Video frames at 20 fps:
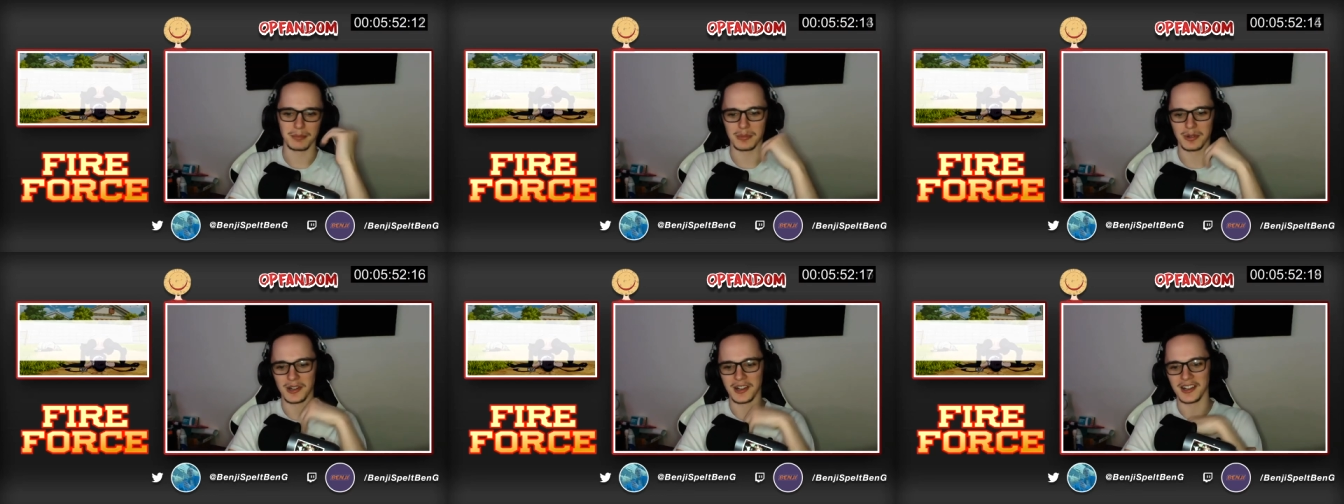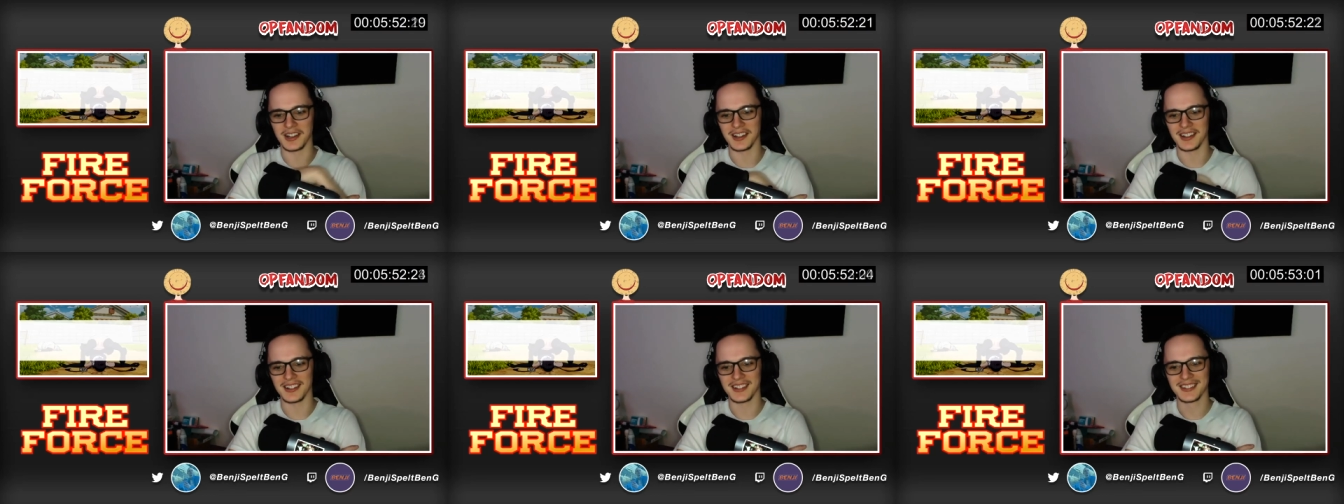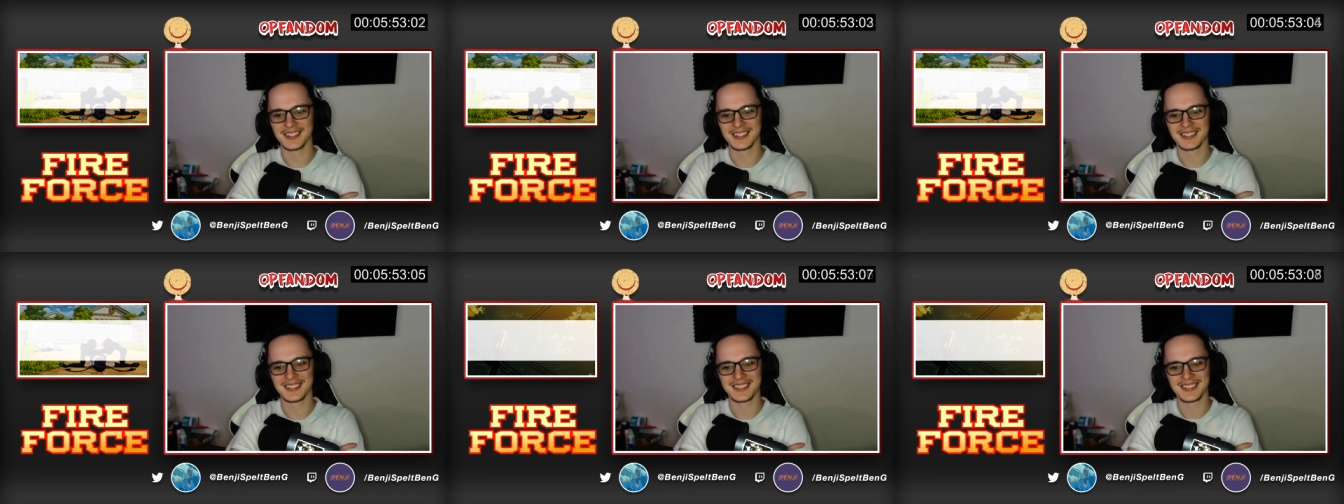
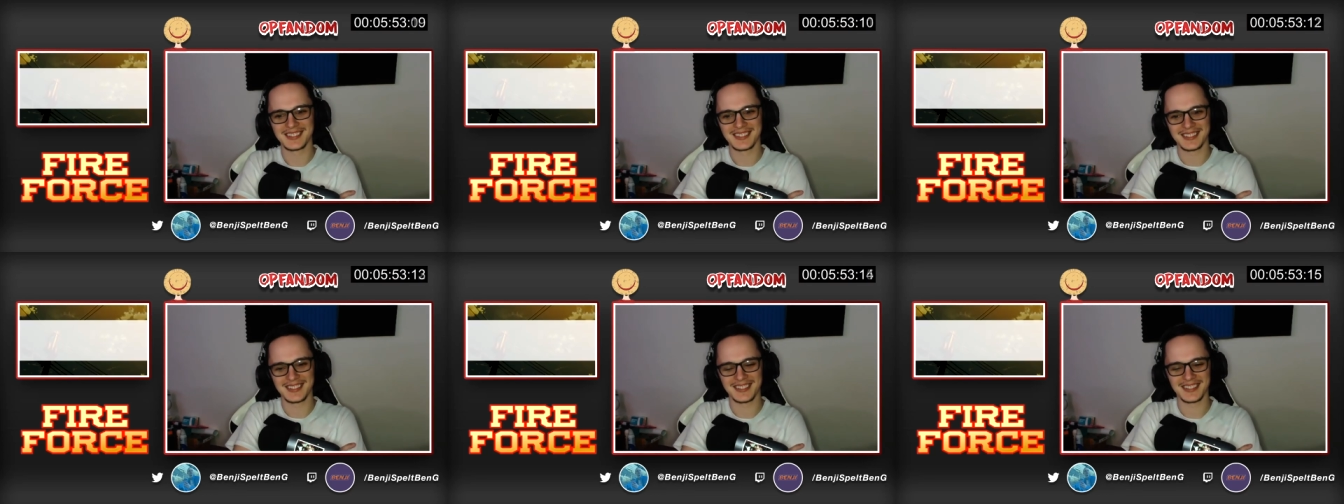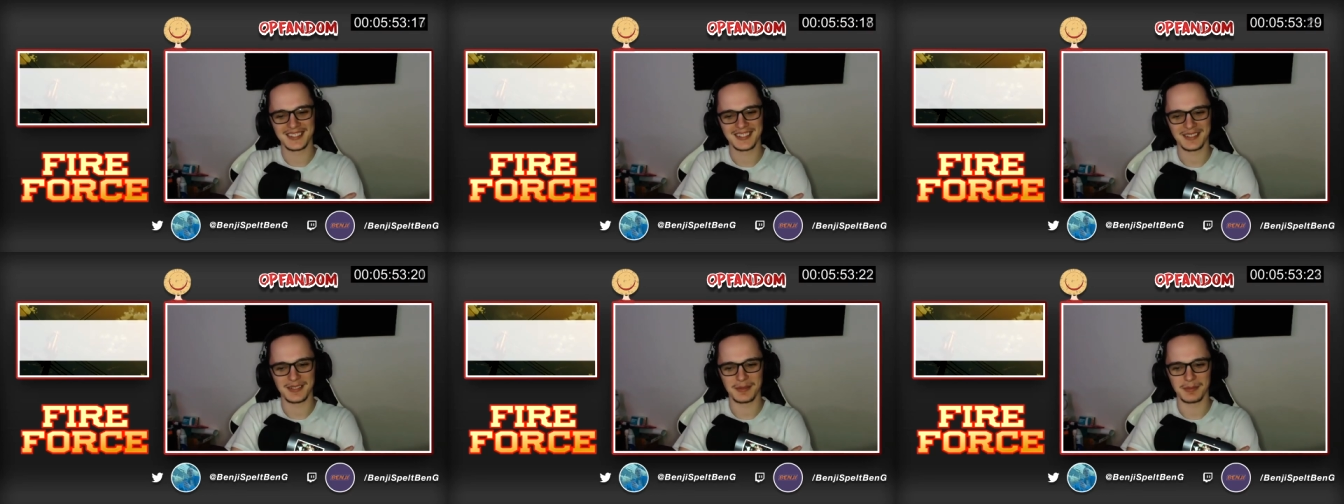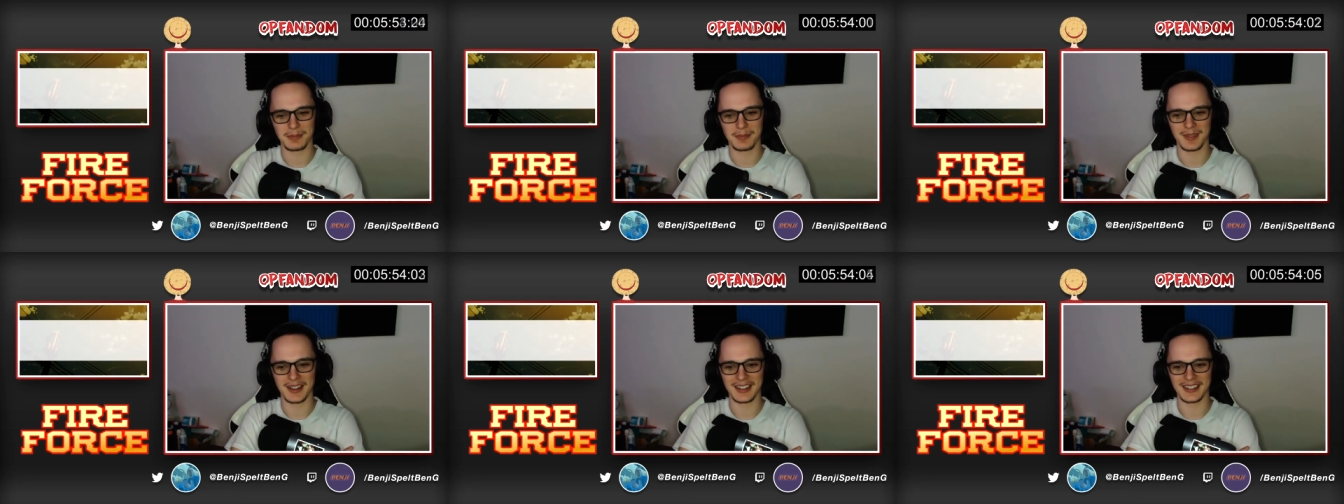Bruh.
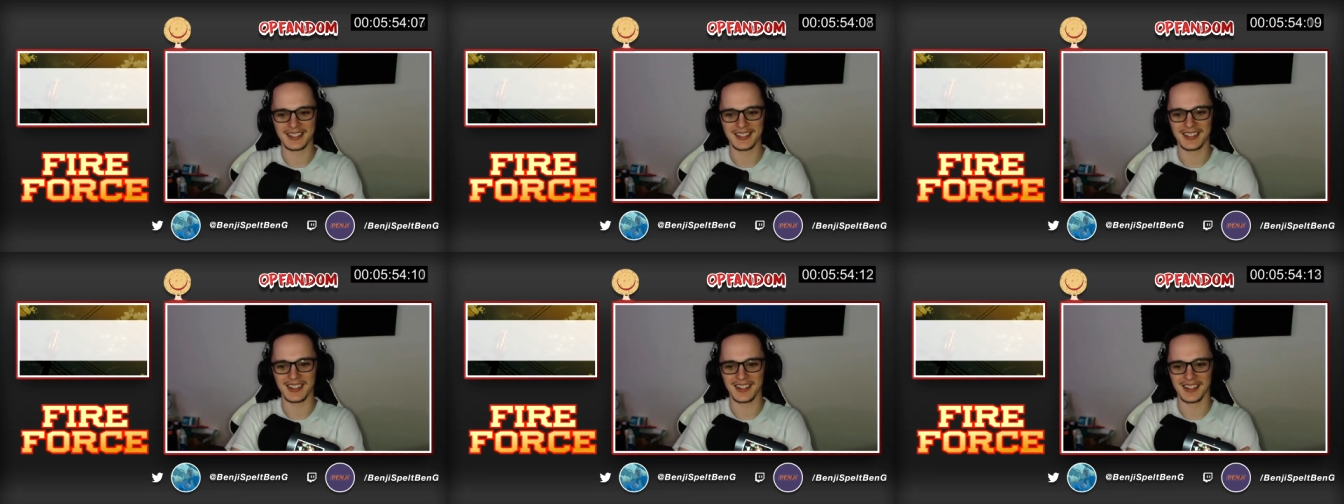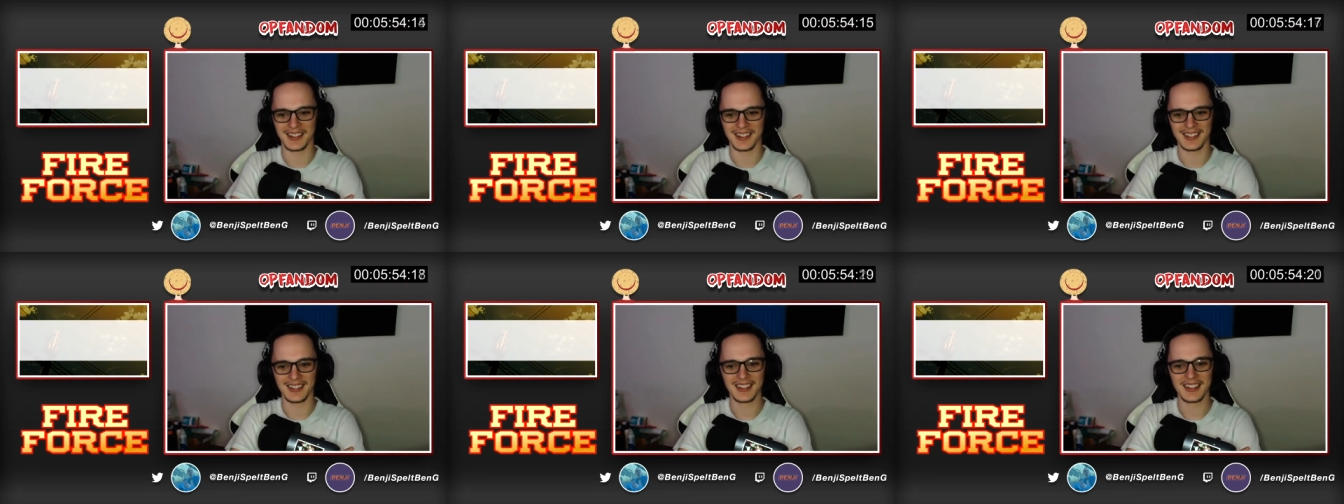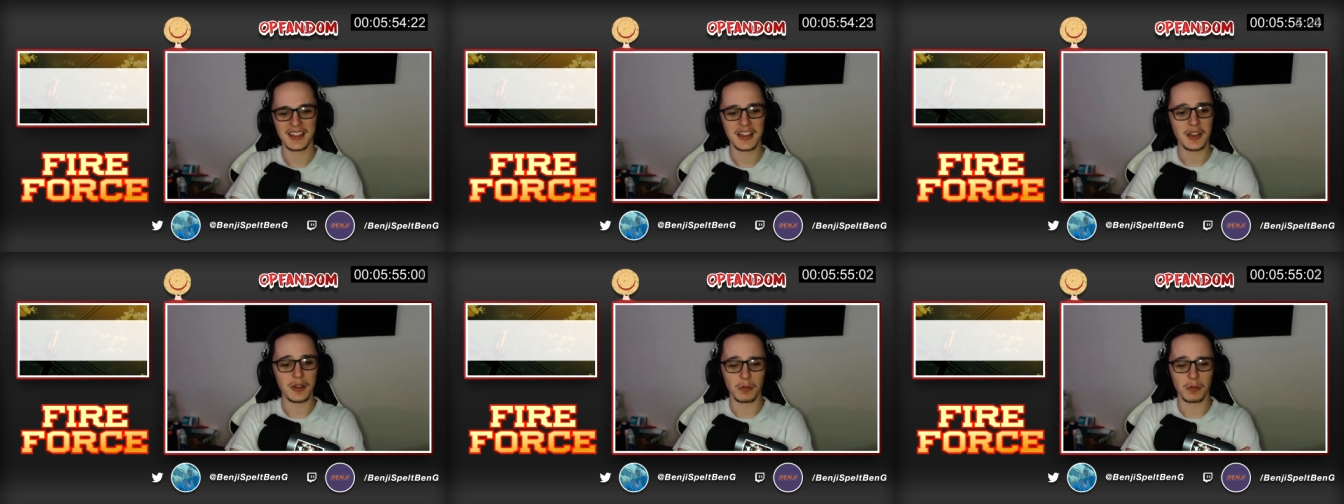My god.